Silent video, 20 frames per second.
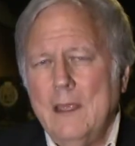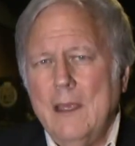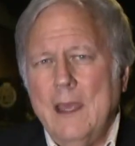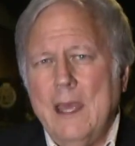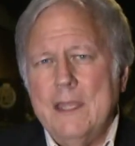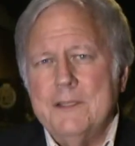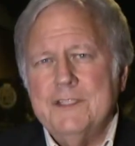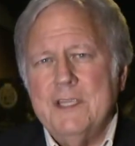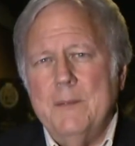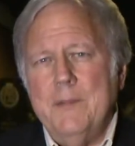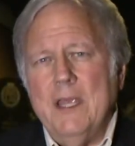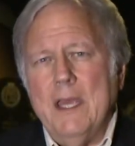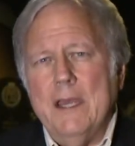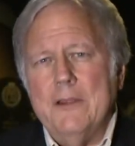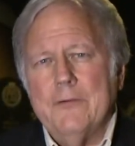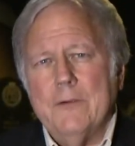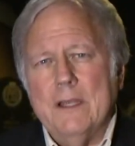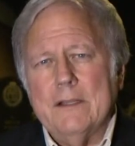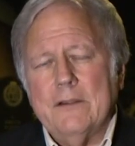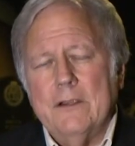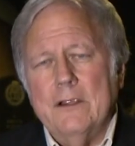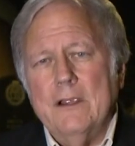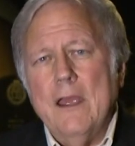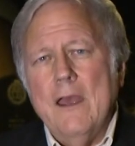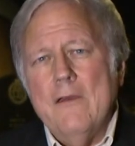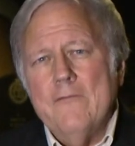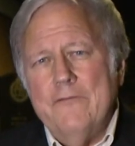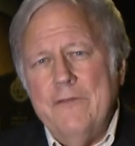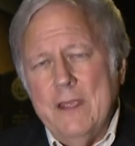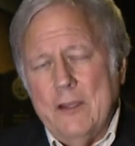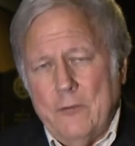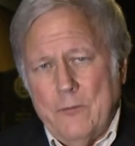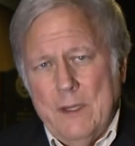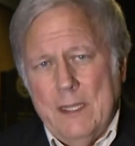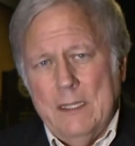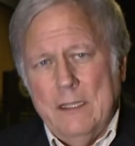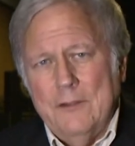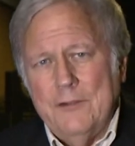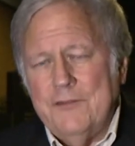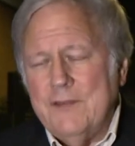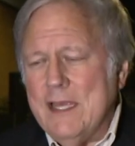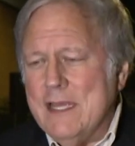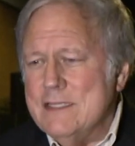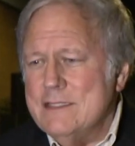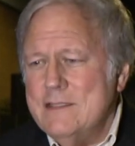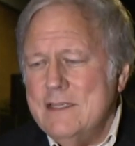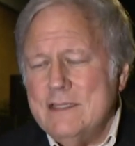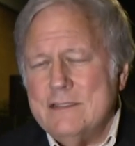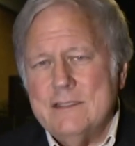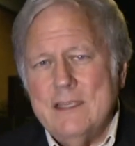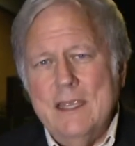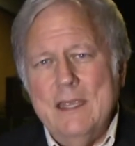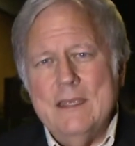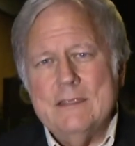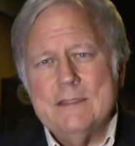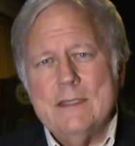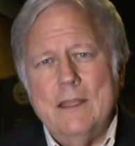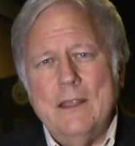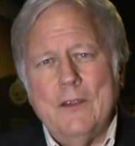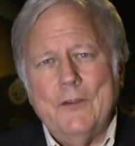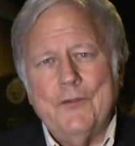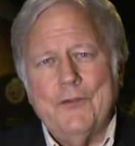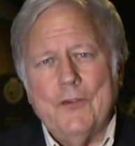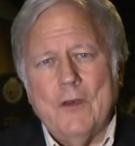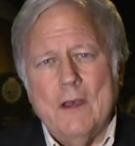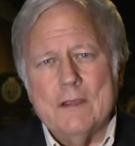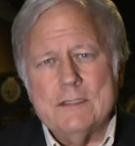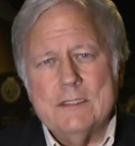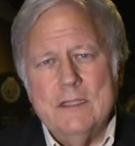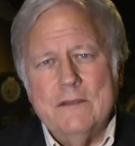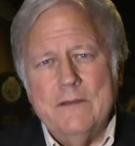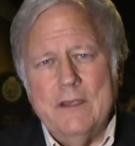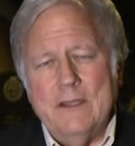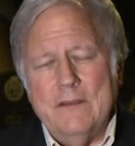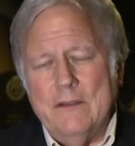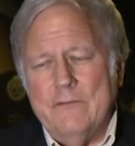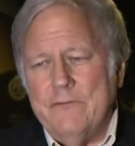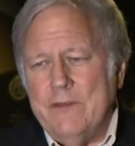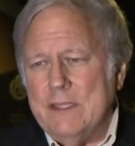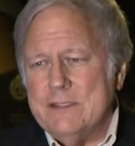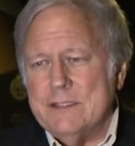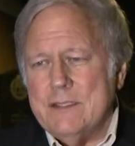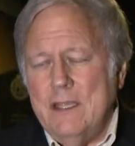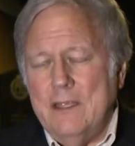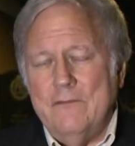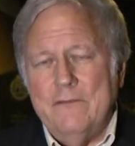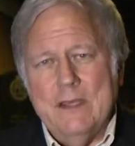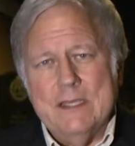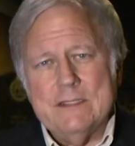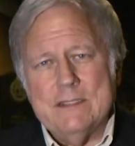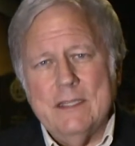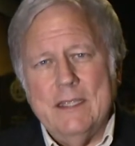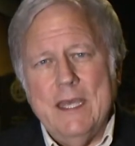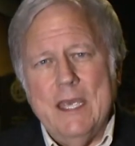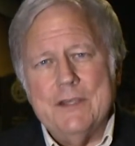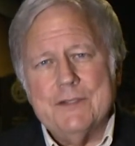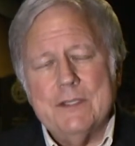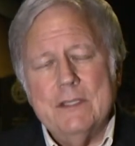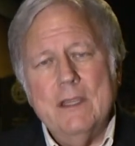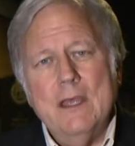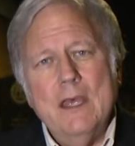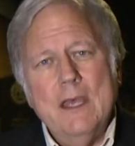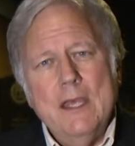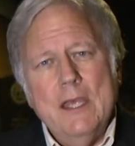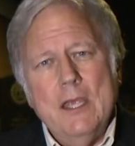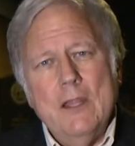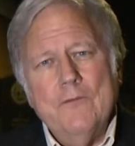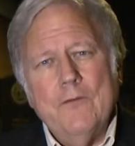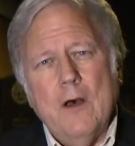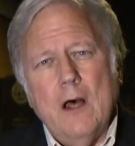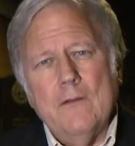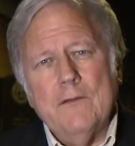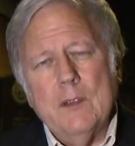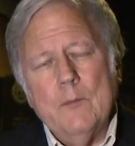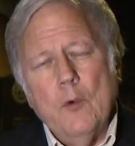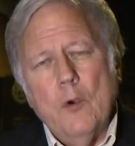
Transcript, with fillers: And GBI Director Vic Reynolds says this is an exhaustive investigation involving